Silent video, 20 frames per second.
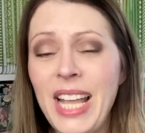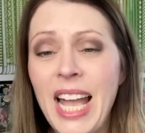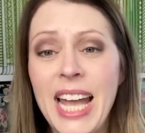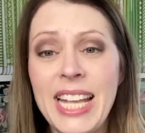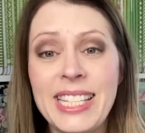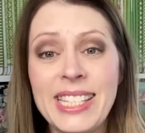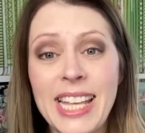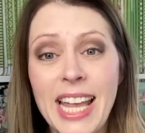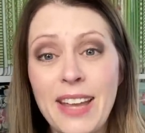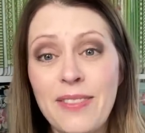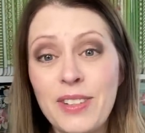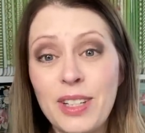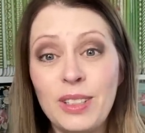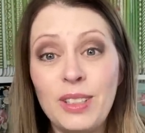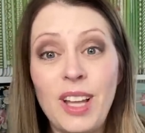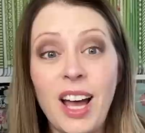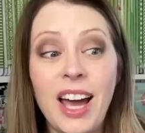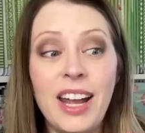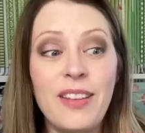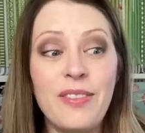I saved a
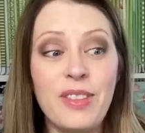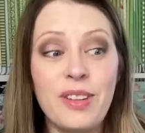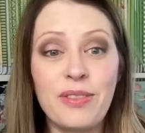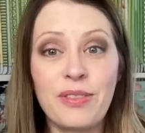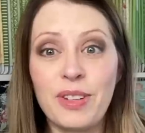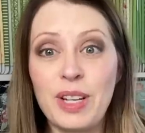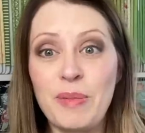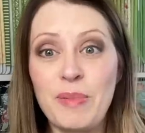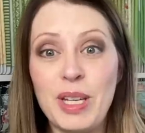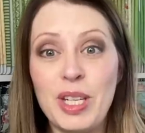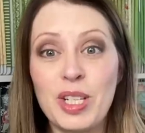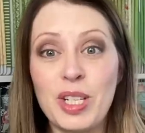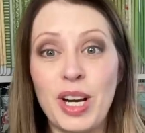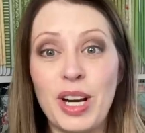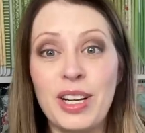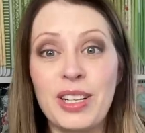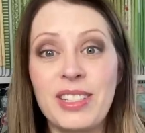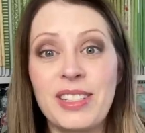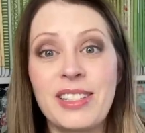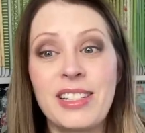lot of the freebie
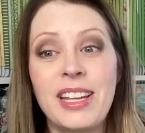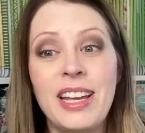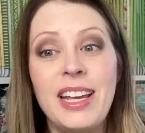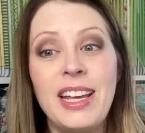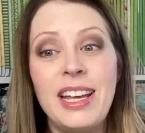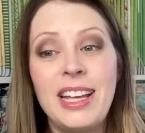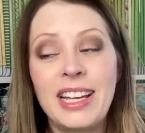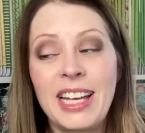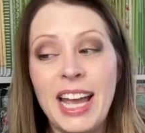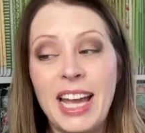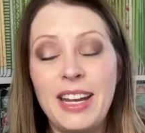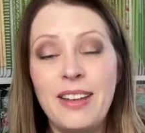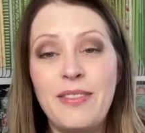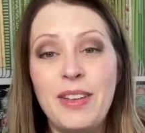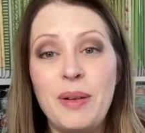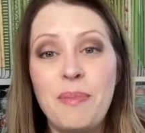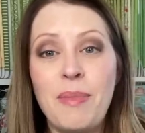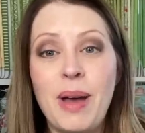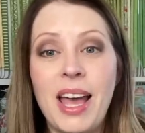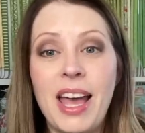charts kind of
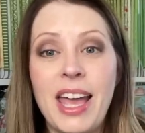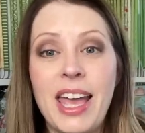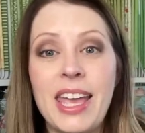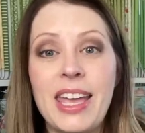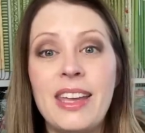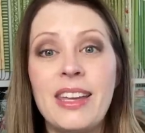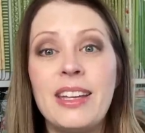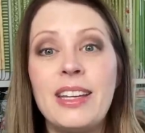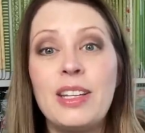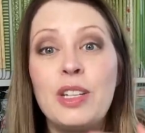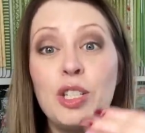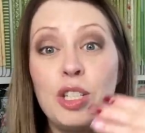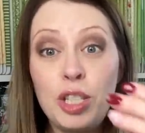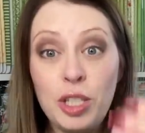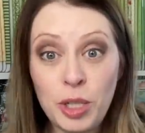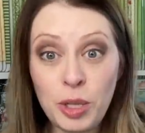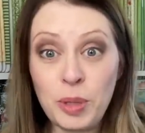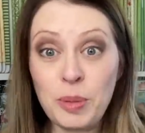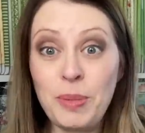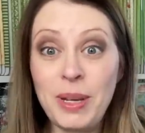in my
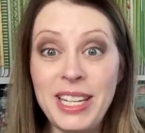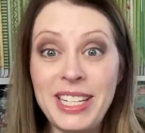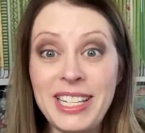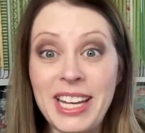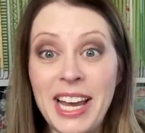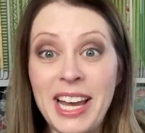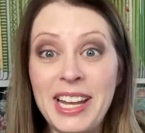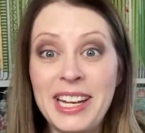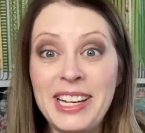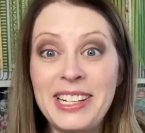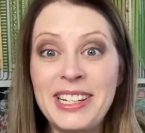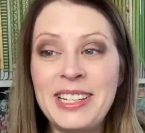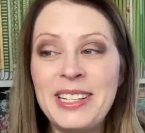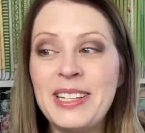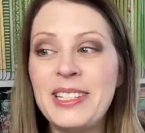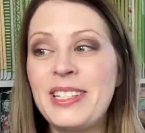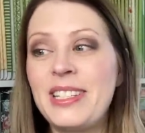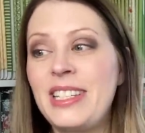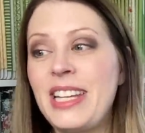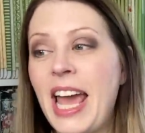to be done
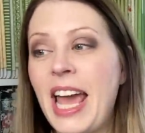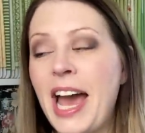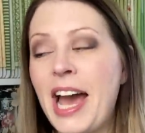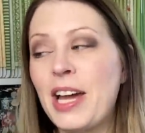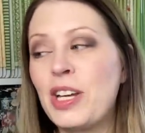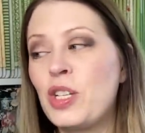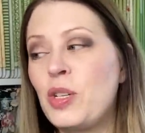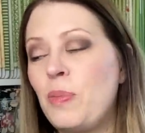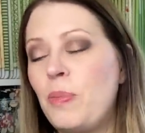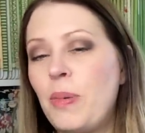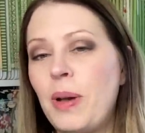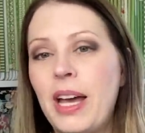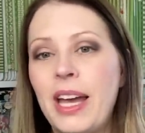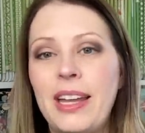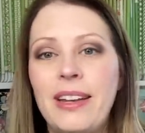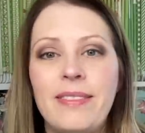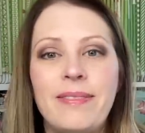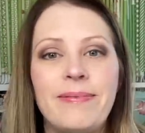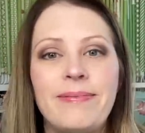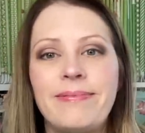stash, but
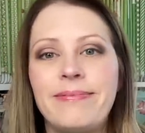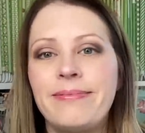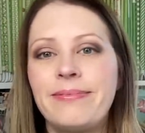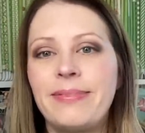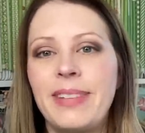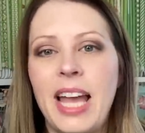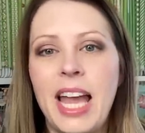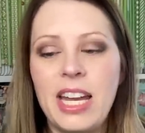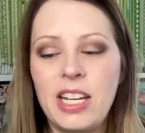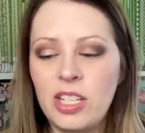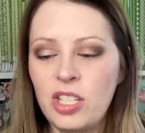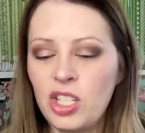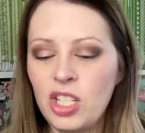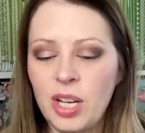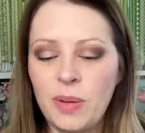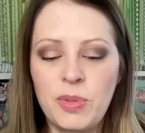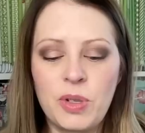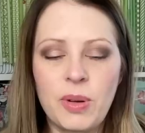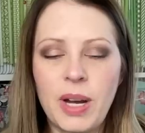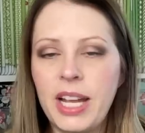I just
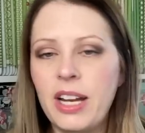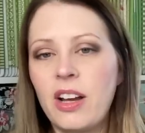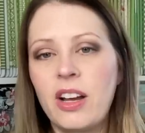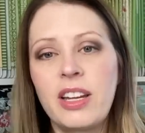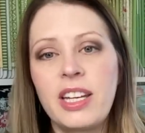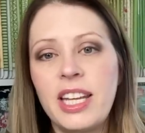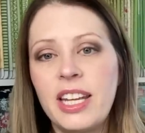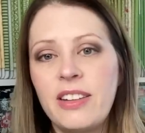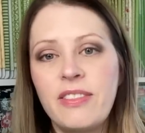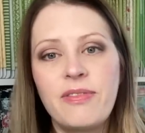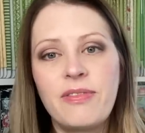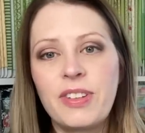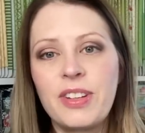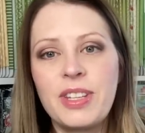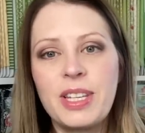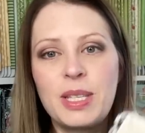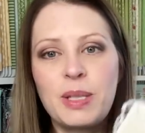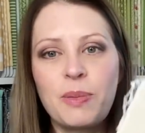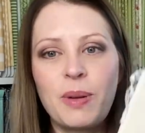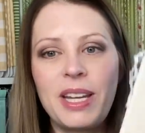jumped right on in for
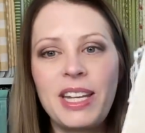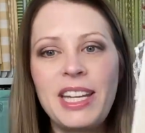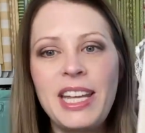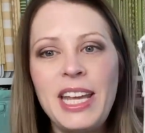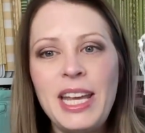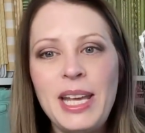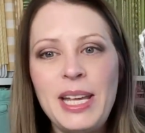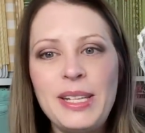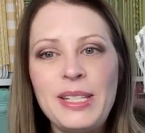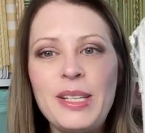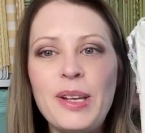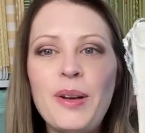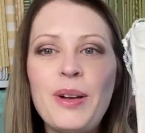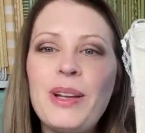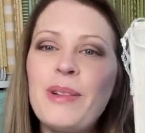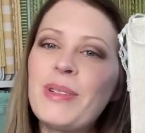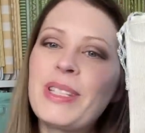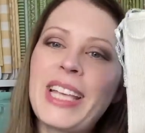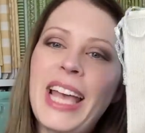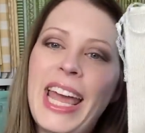this one. So
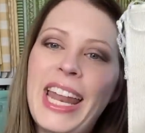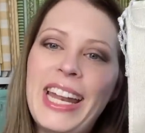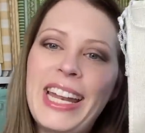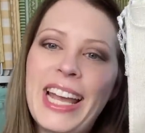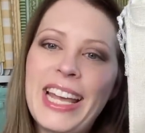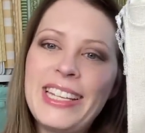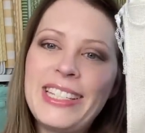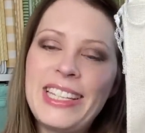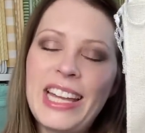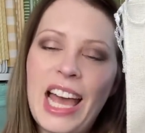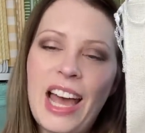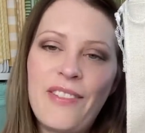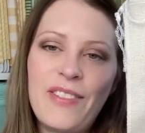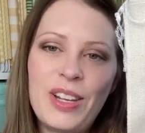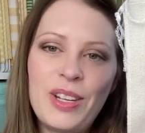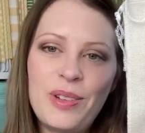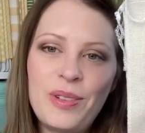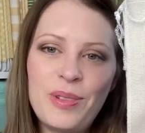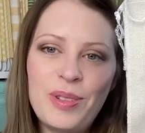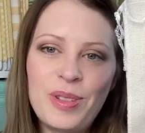it was kind of nice to have
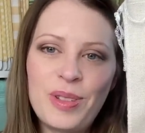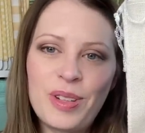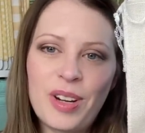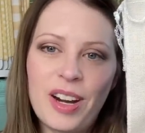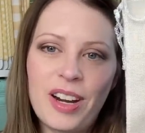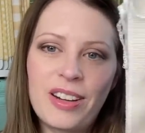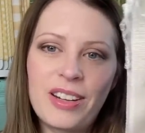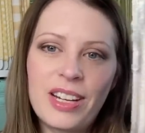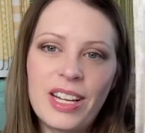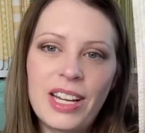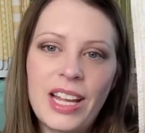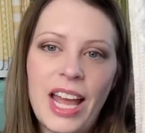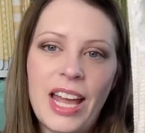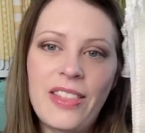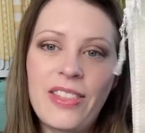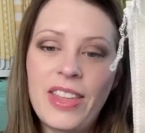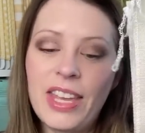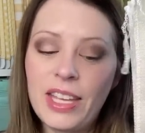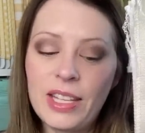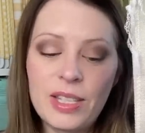a new start.
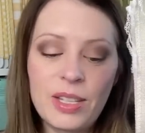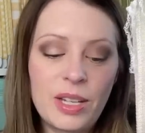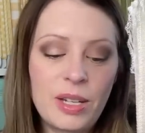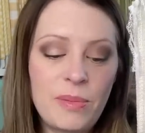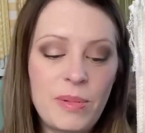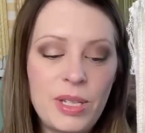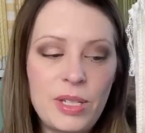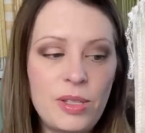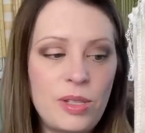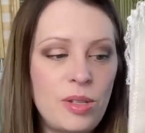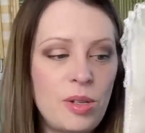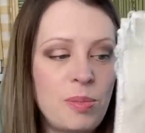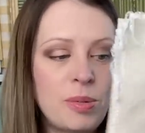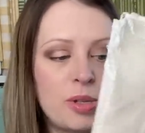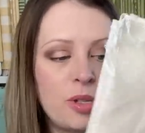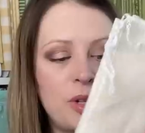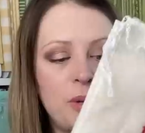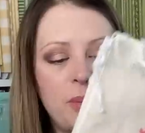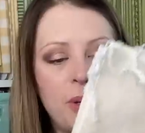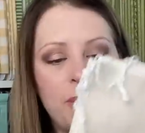I think it's going to be
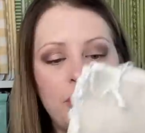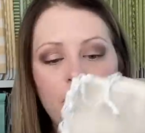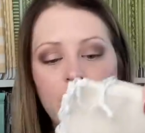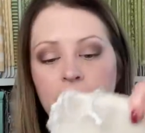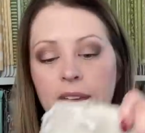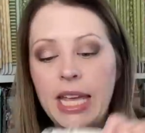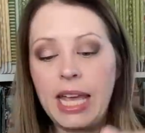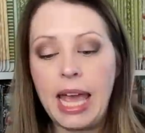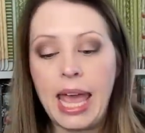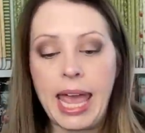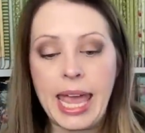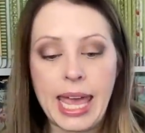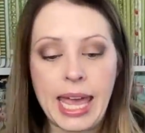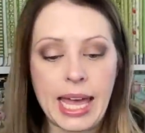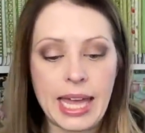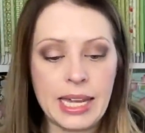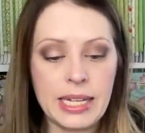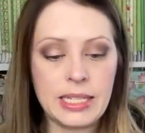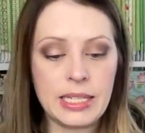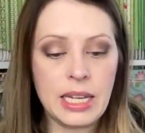super, super pretty.
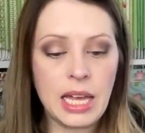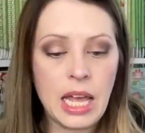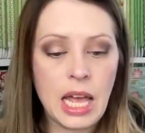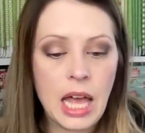And